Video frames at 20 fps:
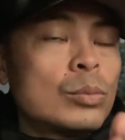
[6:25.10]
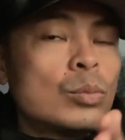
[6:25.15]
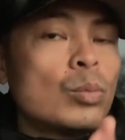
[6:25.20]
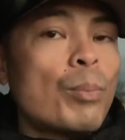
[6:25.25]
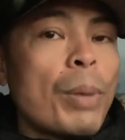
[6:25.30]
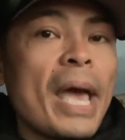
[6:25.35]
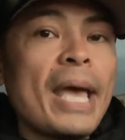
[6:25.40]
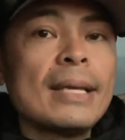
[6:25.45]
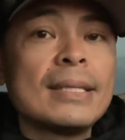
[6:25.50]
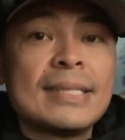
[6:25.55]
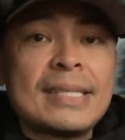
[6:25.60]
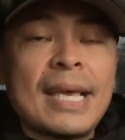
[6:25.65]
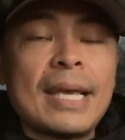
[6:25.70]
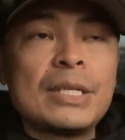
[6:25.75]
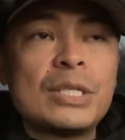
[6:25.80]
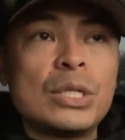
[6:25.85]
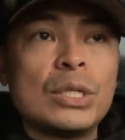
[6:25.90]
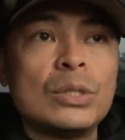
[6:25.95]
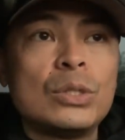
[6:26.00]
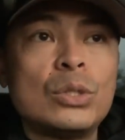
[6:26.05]
pay
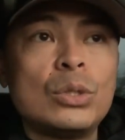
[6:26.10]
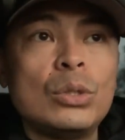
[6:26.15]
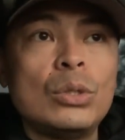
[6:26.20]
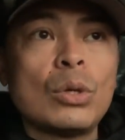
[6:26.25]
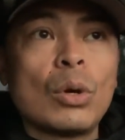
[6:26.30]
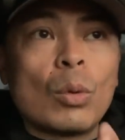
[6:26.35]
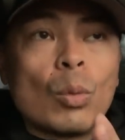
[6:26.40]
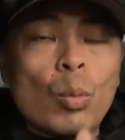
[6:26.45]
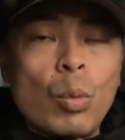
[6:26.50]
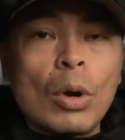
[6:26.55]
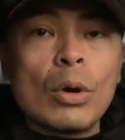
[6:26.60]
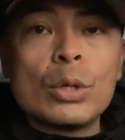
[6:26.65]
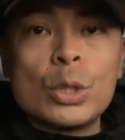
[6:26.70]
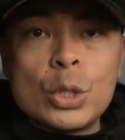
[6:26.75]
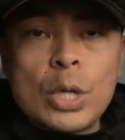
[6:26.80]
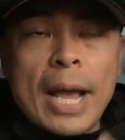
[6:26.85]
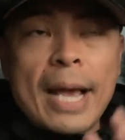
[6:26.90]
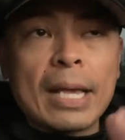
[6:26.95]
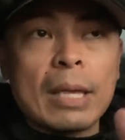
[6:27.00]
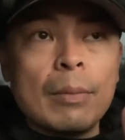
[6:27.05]
attention to your word
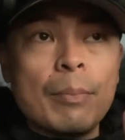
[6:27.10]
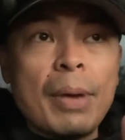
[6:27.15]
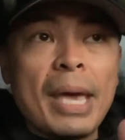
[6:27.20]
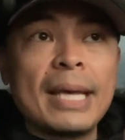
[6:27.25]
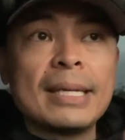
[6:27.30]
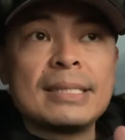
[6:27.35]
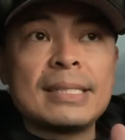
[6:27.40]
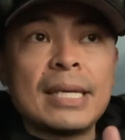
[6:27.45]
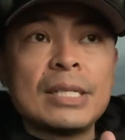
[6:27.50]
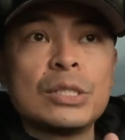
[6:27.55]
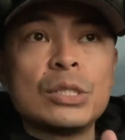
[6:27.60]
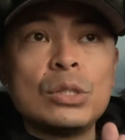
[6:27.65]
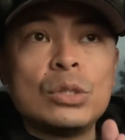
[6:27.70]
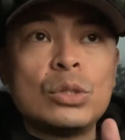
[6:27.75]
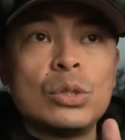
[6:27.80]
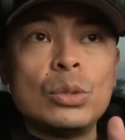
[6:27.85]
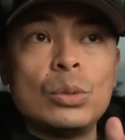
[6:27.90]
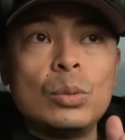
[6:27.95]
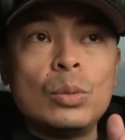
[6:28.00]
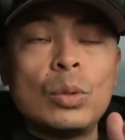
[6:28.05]
tracking. Pay attention
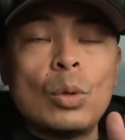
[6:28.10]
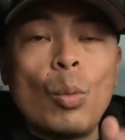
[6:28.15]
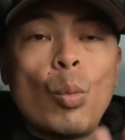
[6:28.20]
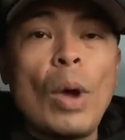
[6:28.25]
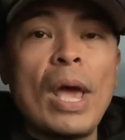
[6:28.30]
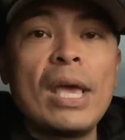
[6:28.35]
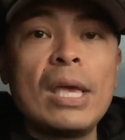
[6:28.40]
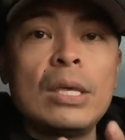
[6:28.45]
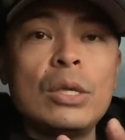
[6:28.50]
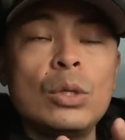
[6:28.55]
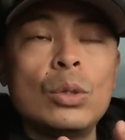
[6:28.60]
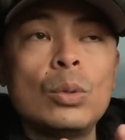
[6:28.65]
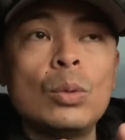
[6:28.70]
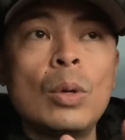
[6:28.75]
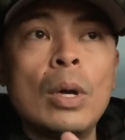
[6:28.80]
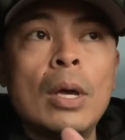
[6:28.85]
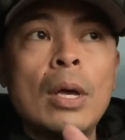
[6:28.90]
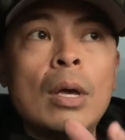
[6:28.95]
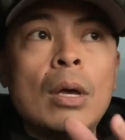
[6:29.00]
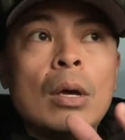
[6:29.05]
to the way
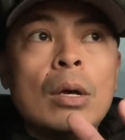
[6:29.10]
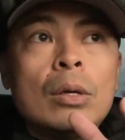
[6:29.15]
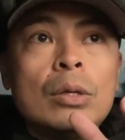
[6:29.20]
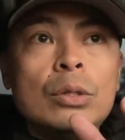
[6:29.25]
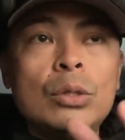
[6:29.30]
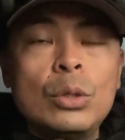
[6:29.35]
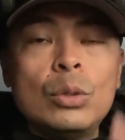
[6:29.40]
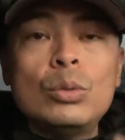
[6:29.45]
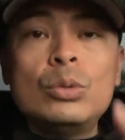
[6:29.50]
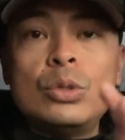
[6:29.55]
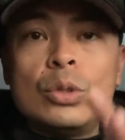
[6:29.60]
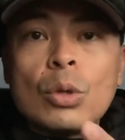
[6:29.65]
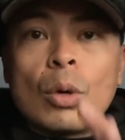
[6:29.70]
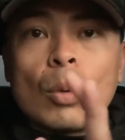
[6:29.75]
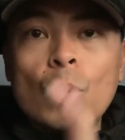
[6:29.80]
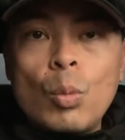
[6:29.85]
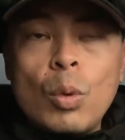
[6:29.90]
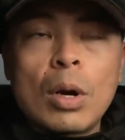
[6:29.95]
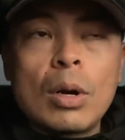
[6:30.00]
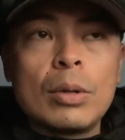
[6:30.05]
you use
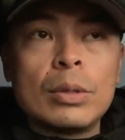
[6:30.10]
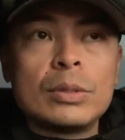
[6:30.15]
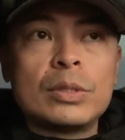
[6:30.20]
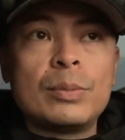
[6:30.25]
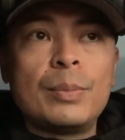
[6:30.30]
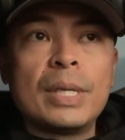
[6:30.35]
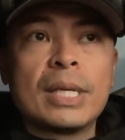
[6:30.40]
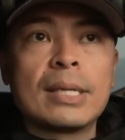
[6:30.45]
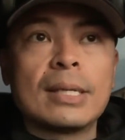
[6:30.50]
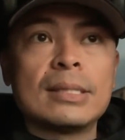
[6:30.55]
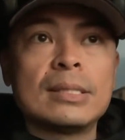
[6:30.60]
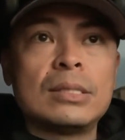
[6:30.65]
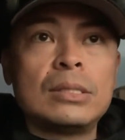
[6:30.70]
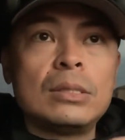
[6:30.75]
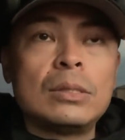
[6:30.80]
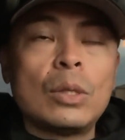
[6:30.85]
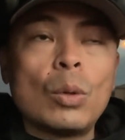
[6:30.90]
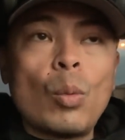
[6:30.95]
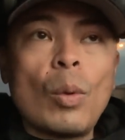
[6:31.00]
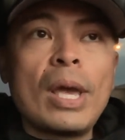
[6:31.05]
your words,
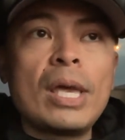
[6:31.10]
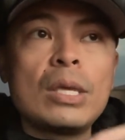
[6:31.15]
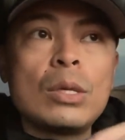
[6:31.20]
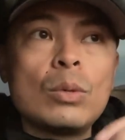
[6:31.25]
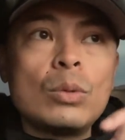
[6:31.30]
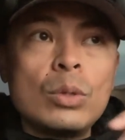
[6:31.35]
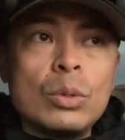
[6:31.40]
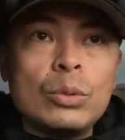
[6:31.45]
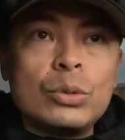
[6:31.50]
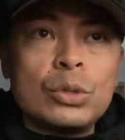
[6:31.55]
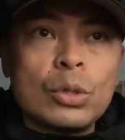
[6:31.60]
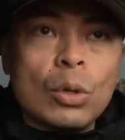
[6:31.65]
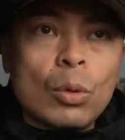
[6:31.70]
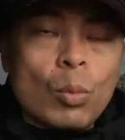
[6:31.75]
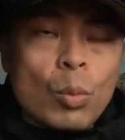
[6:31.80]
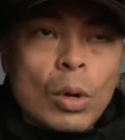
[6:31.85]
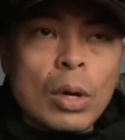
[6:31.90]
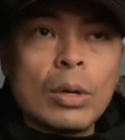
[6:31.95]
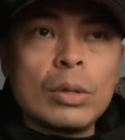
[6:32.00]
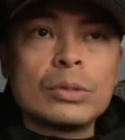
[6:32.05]
because the way you use your
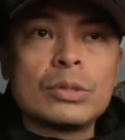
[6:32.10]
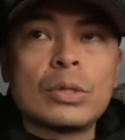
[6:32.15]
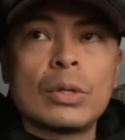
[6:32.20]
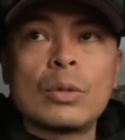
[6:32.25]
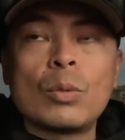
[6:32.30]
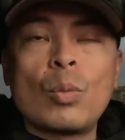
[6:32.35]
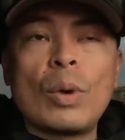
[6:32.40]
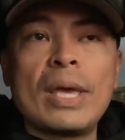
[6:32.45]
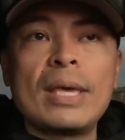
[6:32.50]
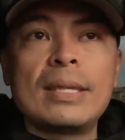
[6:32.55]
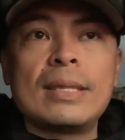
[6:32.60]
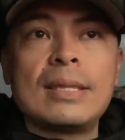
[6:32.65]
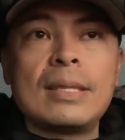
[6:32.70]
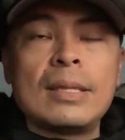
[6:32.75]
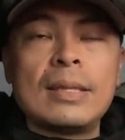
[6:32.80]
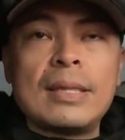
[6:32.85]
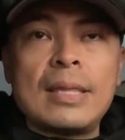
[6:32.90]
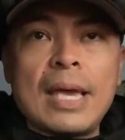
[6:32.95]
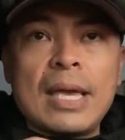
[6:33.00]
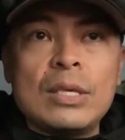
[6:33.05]
words are the way
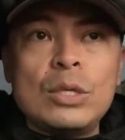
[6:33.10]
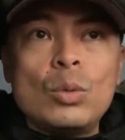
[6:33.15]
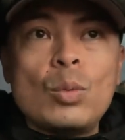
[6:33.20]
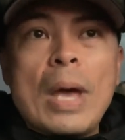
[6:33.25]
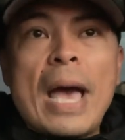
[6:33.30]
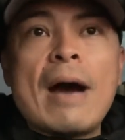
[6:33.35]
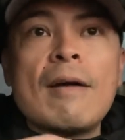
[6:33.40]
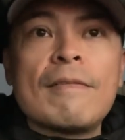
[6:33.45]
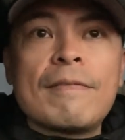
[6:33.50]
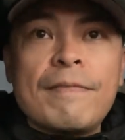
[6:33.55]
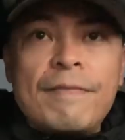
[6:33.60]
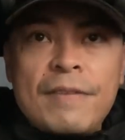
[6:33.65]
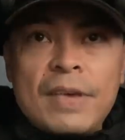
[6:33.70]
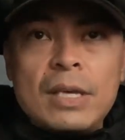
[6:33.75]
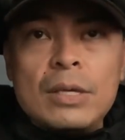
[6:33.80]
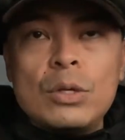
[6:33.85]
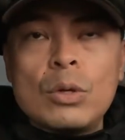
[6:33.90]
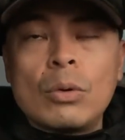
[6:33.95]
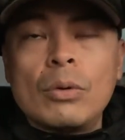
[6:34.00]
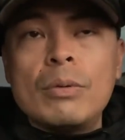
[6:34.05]
that you
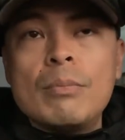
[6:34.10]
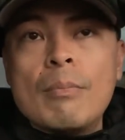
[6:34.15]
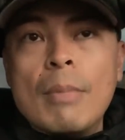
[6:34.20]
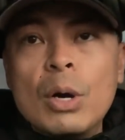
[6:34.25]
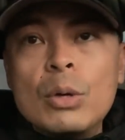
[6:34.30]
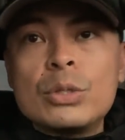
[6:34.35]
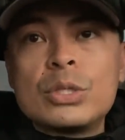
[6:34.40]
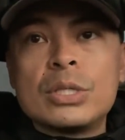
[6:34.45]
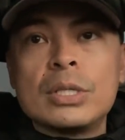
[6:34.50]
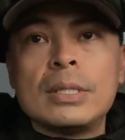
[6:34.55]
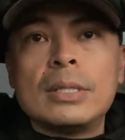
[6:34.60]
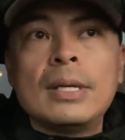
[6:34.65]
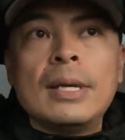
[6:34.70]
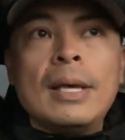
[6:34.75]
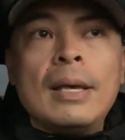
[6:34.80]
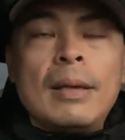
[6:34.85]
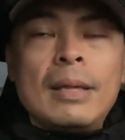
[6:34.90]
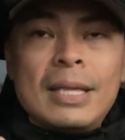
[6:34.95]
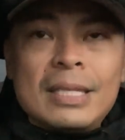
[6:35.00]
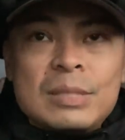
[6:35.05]
outfit your emotion.
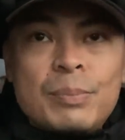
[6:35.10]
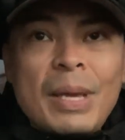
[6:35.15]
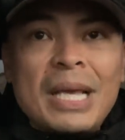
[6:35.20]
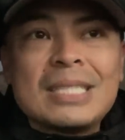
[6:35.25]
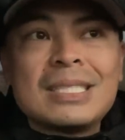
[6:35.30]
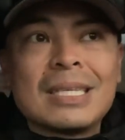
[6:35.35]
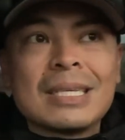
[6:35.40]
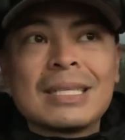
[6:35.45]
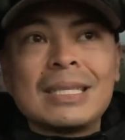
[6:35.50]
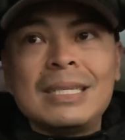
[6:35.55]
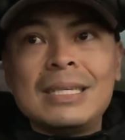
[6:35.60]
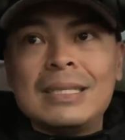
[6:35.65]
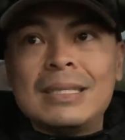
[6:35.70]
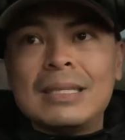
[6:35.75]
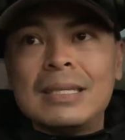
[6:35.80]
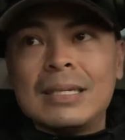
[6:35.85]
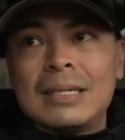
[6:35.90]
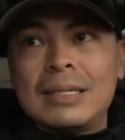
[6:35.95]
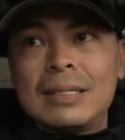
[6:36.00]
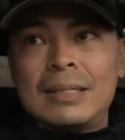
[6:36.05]
It's basically
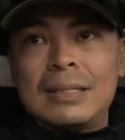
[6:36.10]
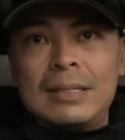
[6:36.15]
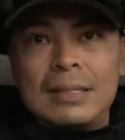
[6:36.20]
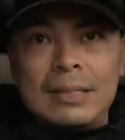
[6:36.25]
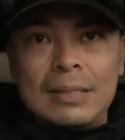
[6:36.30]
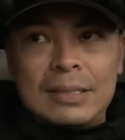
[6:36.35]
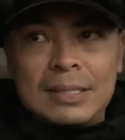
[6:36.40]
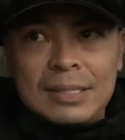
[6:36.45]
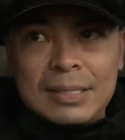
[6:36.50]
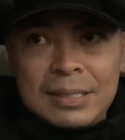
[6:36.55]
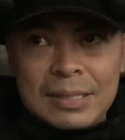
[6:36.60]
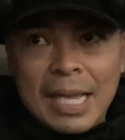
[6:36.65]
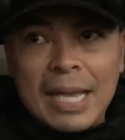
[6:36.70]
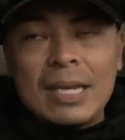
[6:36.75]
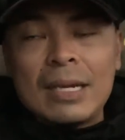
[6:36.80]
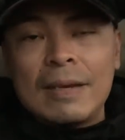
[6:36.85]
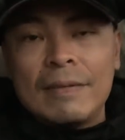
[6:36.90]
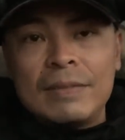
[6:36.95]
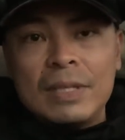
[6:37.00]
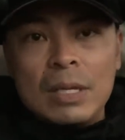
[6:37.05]
the
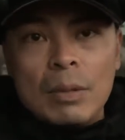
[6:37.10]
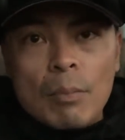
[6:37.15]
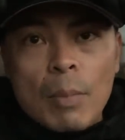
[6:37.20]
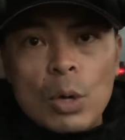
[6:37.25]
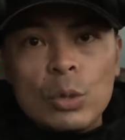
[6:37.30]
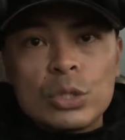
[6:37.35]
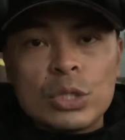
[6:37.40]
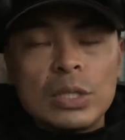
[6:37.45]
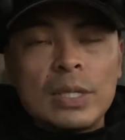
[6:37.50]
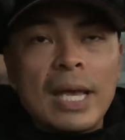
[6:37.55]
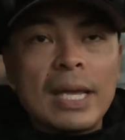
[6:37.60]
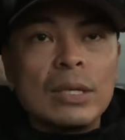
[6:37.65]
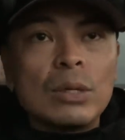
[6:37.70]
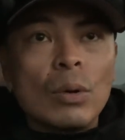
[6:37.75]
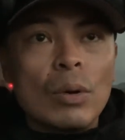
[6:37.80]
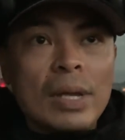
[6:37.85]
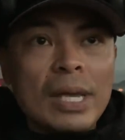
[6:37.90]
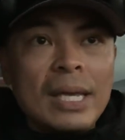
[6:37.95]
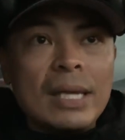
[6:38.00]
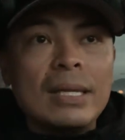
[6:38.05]
state of the emotion that
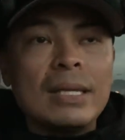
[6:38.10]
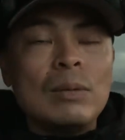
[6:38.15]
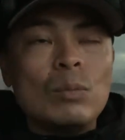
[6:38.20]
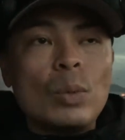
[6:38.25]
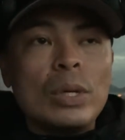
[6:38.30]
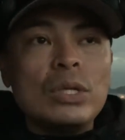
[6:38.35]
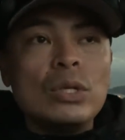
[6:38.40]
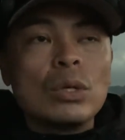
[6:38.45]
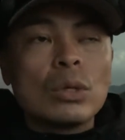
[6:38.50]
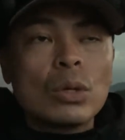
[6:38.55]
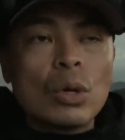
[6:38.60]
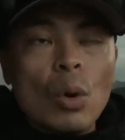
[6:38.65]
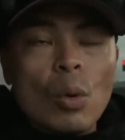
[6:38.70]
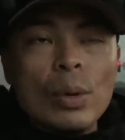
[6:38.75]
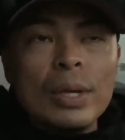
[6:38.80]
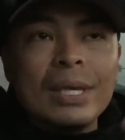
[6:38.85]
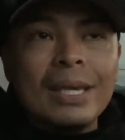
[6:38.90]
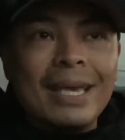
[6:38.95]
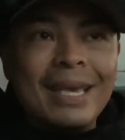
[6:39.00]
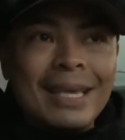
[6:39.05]
you're in, and when you're
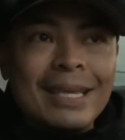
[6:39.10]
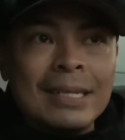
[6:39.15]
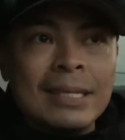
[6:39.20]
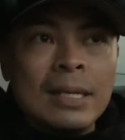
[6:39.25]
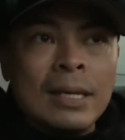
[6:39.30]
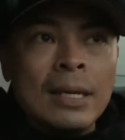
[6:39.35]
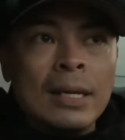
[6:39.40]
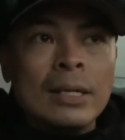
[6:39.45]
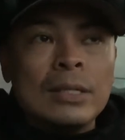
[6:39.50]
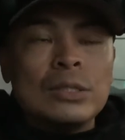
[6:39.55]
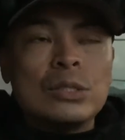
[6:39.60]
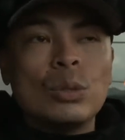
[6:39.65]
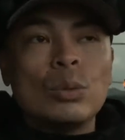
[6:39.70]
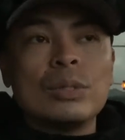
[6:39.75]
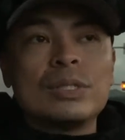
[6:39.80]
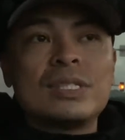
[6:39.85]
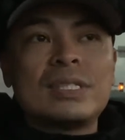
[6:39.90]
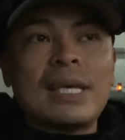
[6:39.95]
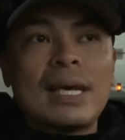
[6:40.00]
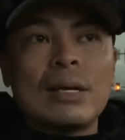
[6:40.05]
going in to
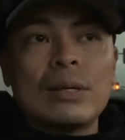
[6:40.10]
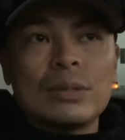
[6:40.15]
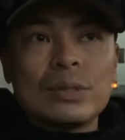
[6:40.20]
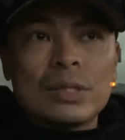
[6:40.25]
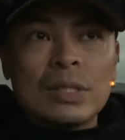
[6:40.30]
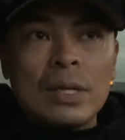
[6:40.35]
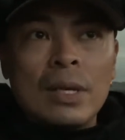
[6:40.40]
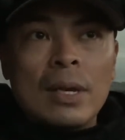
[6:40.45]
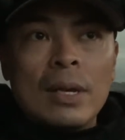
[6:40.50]
a sales